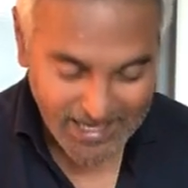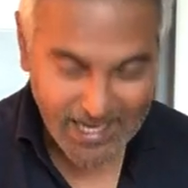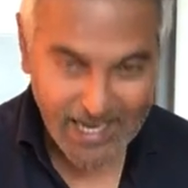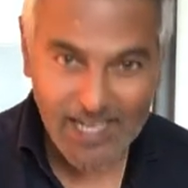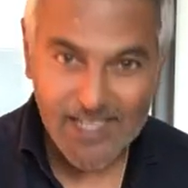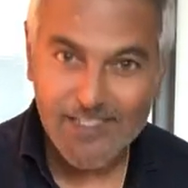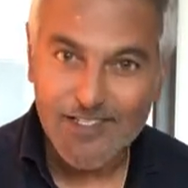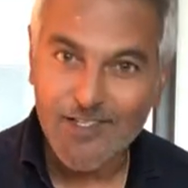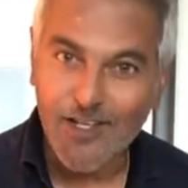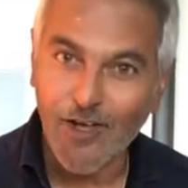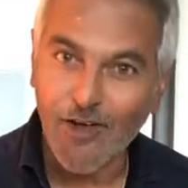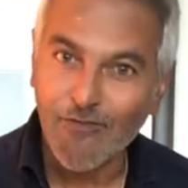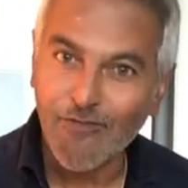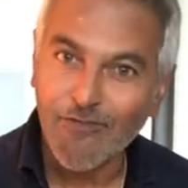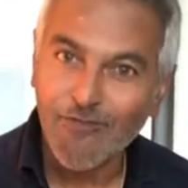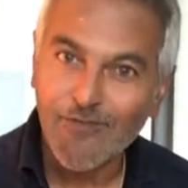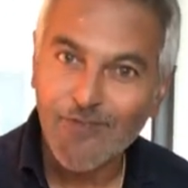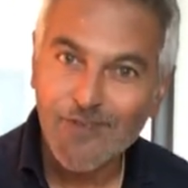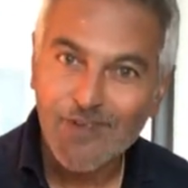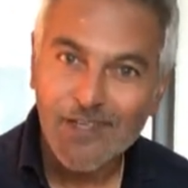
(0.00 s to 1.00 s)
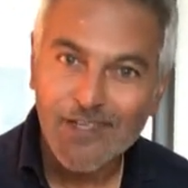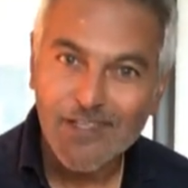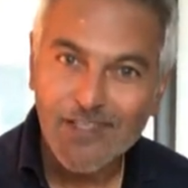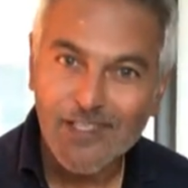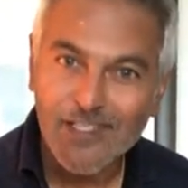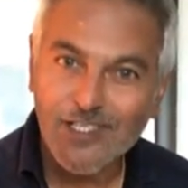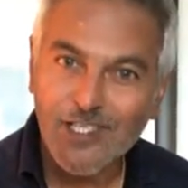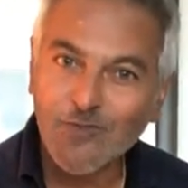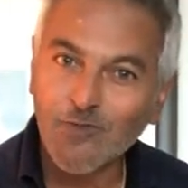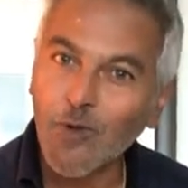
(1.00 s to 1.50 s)
and serve.
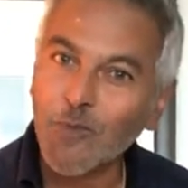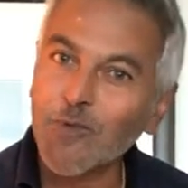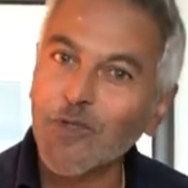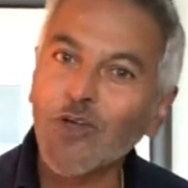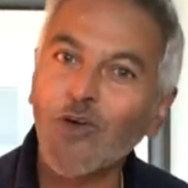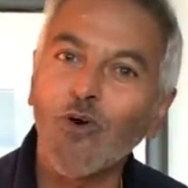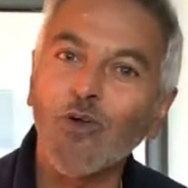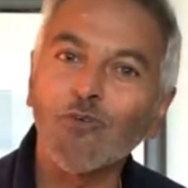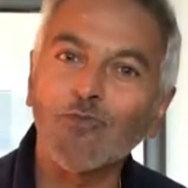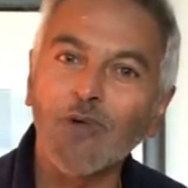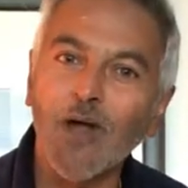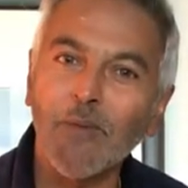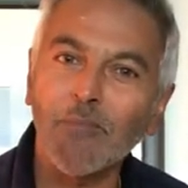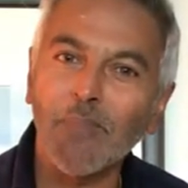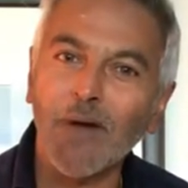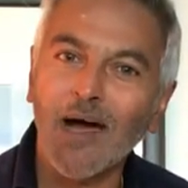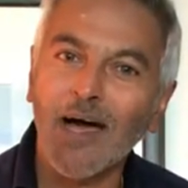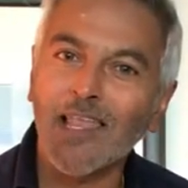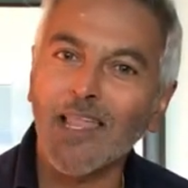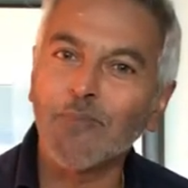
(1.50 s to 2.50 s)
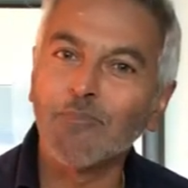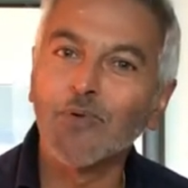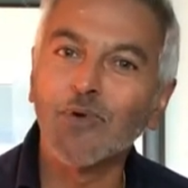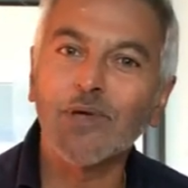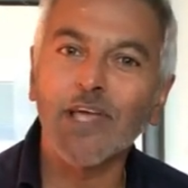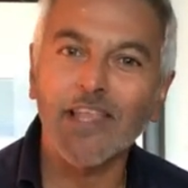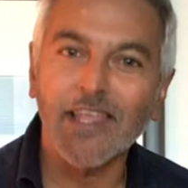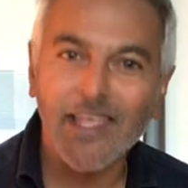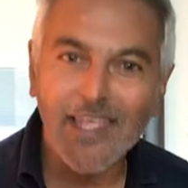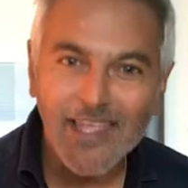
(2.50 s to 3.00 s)
This is what we call rum a la
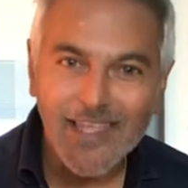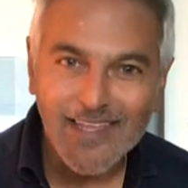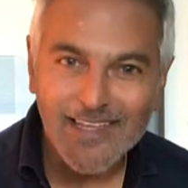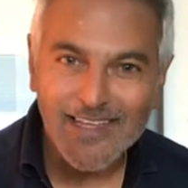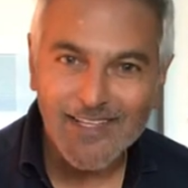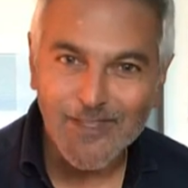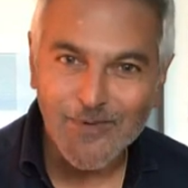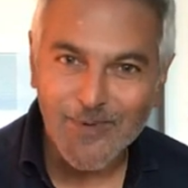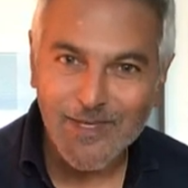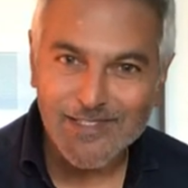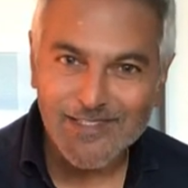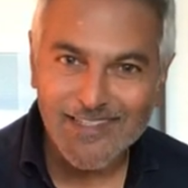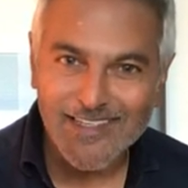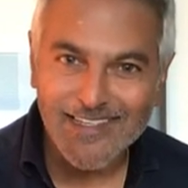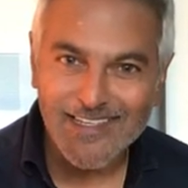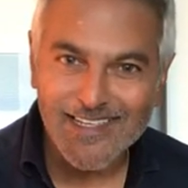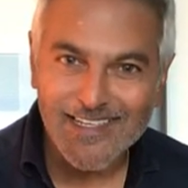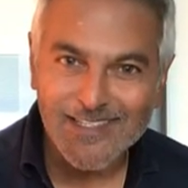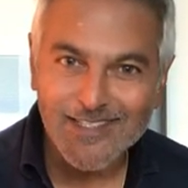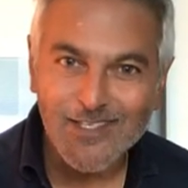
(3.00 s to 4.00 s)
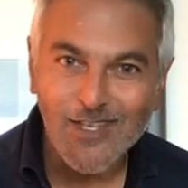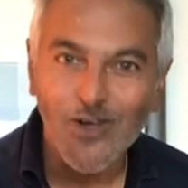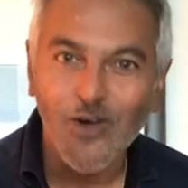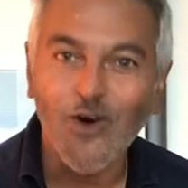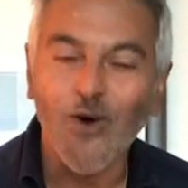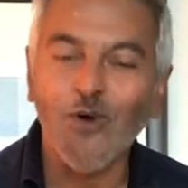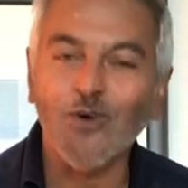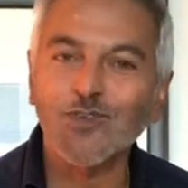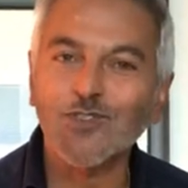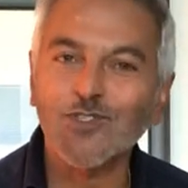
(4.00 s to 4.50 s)
Boucanet in the West Indies,
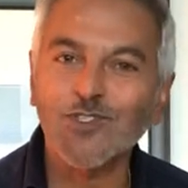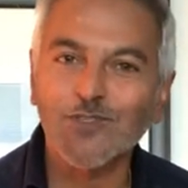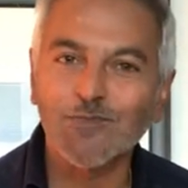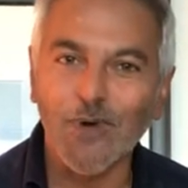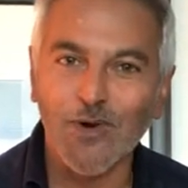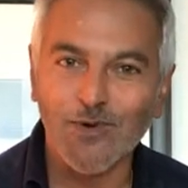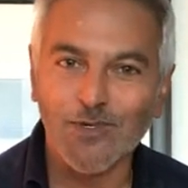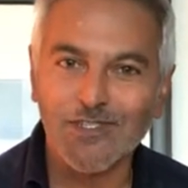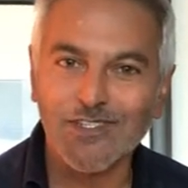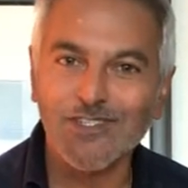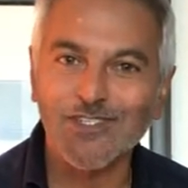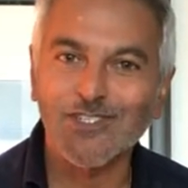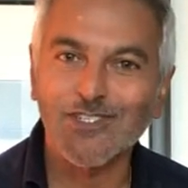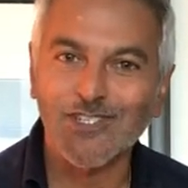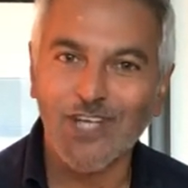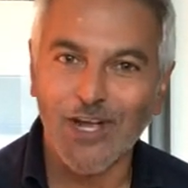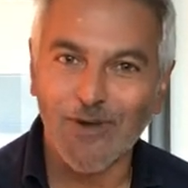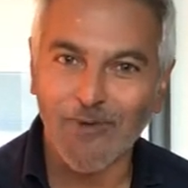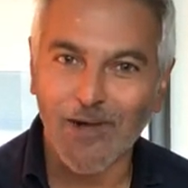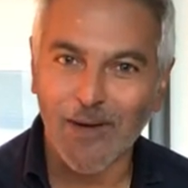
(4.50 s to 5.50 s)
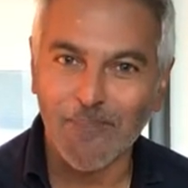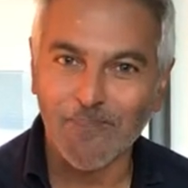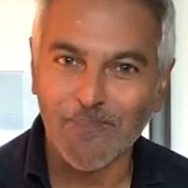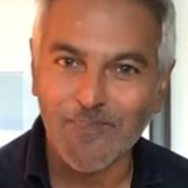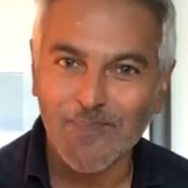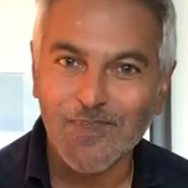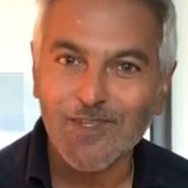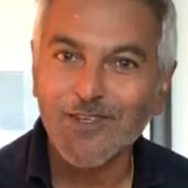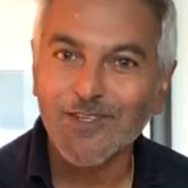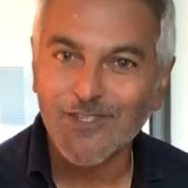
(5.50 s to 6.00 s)
or smoked chai rum.
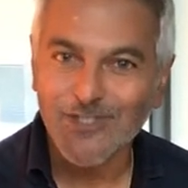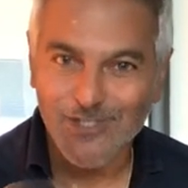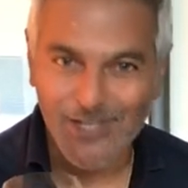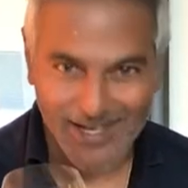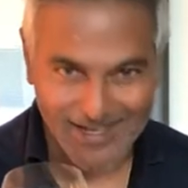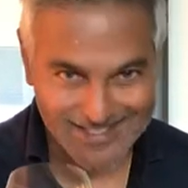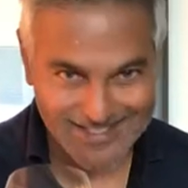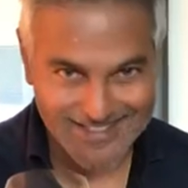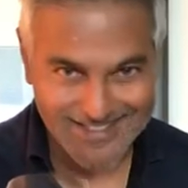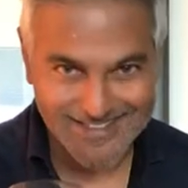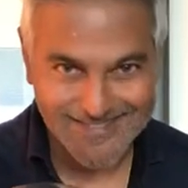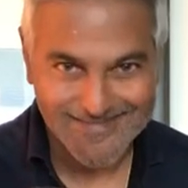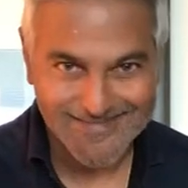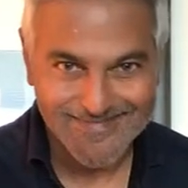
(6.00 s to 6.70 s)
Cheers.